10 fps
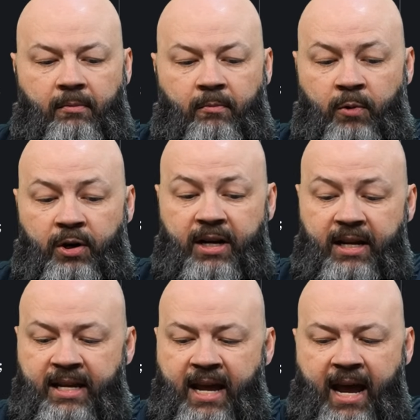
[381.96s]
We're going
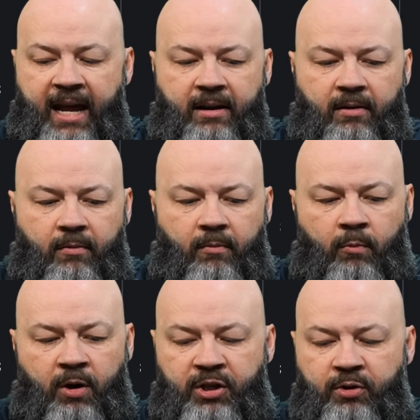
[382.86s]
to get
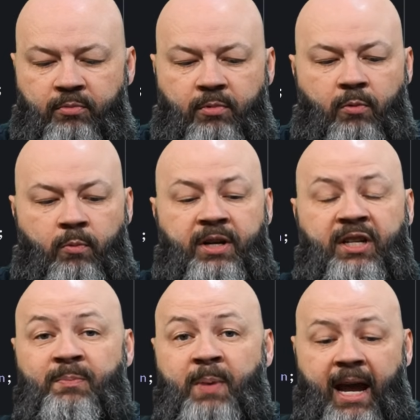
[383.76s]
what you would
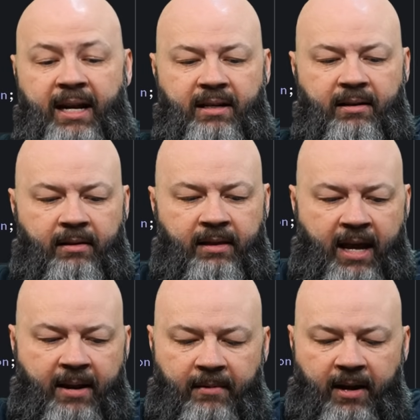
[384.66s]
expect
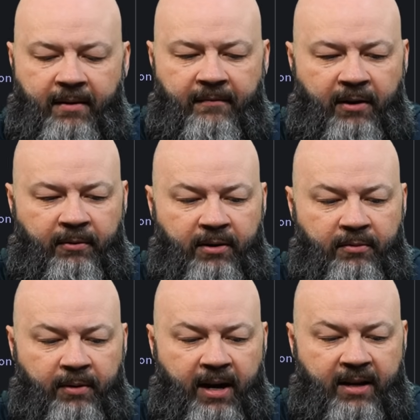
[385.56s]
that uh, I'll
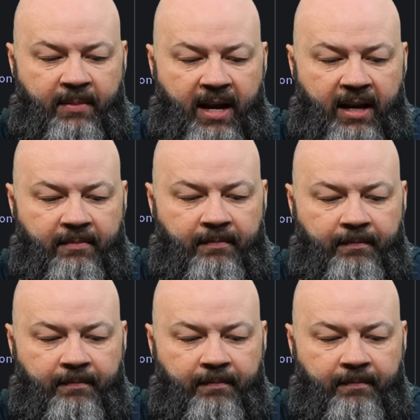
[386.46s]
run the right command.